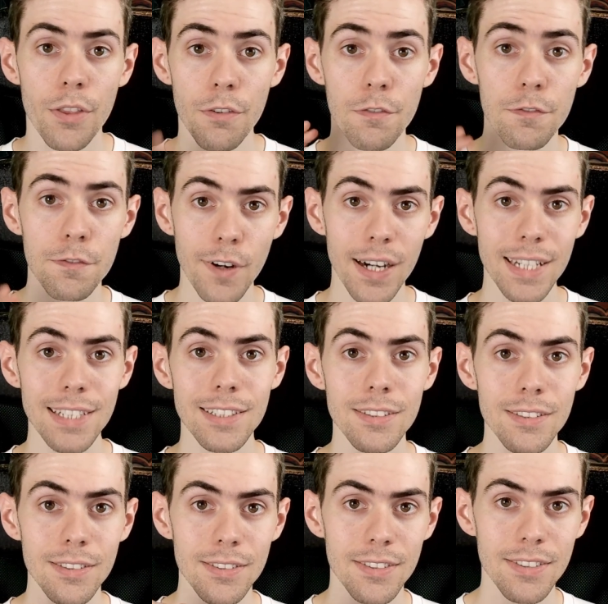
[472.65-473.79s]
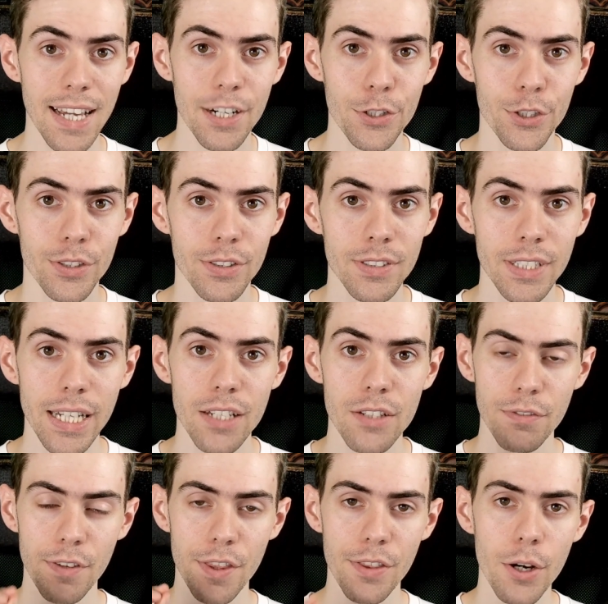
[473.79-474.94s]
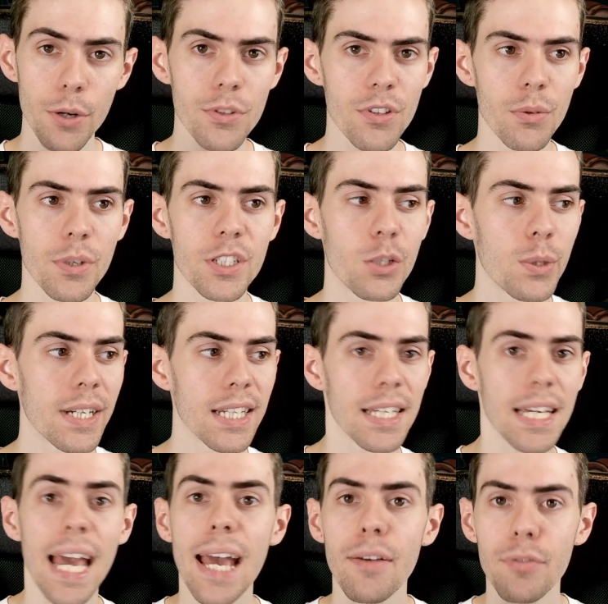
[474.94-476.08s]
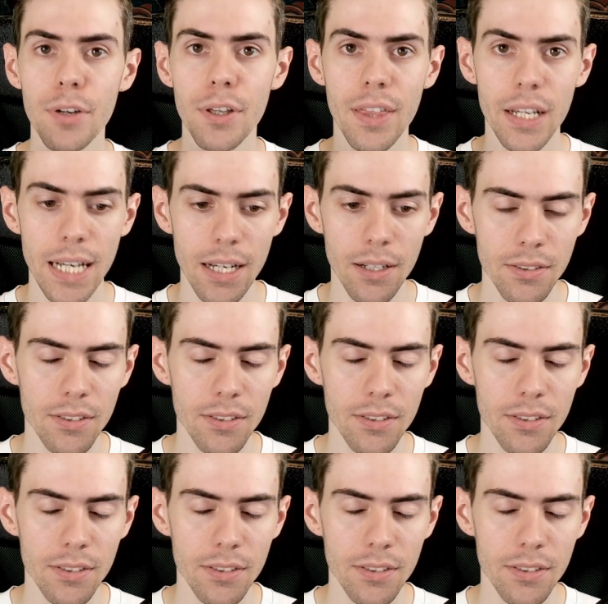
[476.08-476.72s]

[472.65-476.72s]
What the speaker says: The final section is for those who are doing everything else.